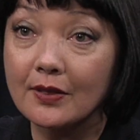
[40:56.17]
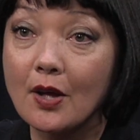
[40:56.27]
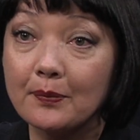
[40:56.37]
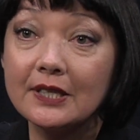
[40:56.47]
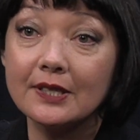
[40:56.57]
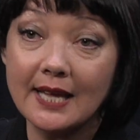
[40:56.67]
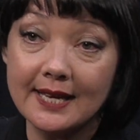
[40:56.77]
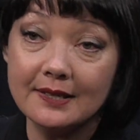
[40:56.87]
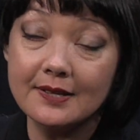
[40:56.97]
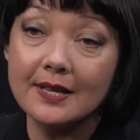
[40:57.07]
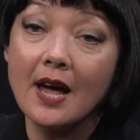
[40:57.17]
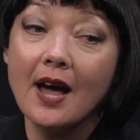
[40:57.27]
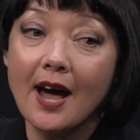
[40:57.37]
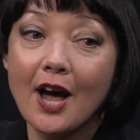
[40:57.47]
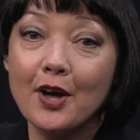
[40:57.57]
Long Beach Lens.
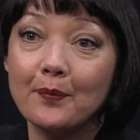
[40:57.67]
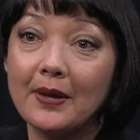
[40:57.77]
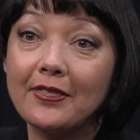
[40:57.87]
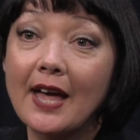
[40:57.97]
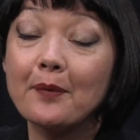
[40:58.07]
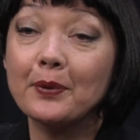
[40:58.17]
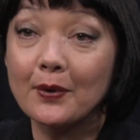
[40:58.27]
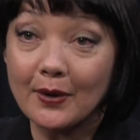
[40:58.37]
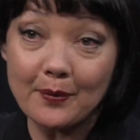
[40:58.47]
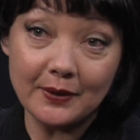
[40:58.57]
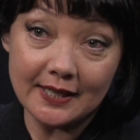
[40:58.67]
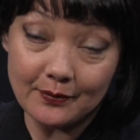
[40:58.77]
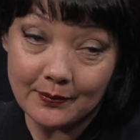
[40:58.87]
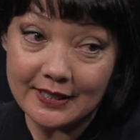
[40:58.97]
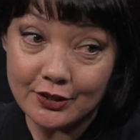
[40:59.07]
That program
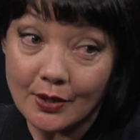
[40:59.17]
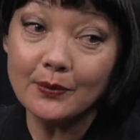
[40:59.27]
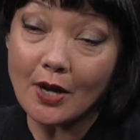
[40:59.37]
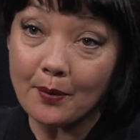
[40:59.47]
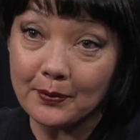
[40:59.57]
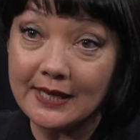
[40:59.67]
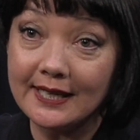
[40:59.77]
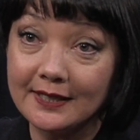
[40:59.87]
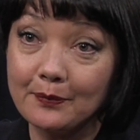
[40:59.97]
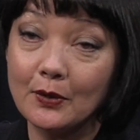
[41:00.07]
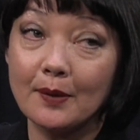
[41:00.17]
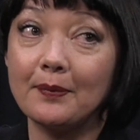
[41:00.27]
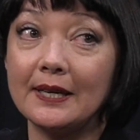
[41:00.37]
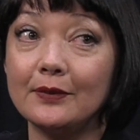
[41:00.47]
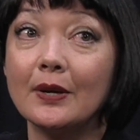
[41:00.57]
we don't operate anymore,
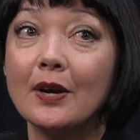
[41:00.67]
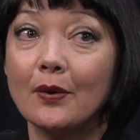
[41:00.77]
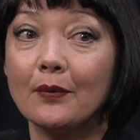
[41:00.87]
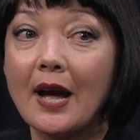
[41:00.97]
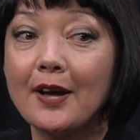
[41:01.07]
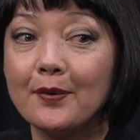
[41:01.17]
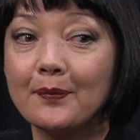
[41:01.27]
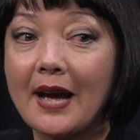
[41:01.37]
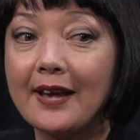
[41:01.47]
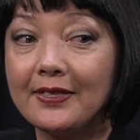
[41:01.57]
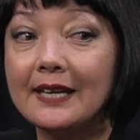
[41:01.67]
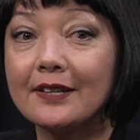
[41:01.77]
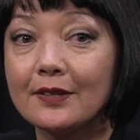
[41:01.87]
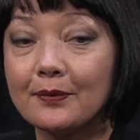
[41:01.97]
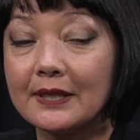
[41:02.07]
but I think
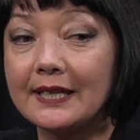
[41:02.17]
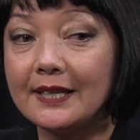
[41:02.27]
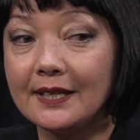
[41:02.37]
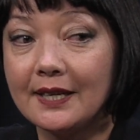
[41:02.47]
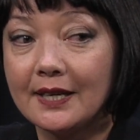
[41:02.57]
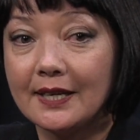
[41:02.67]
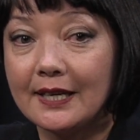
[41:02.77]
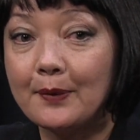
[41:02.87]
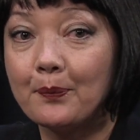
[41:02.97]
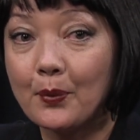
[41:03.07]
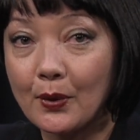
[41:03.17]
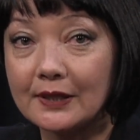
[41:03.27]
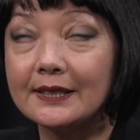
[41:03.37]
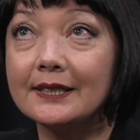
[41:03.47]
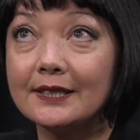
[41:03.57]
it's really
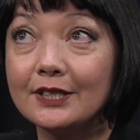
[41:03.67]
important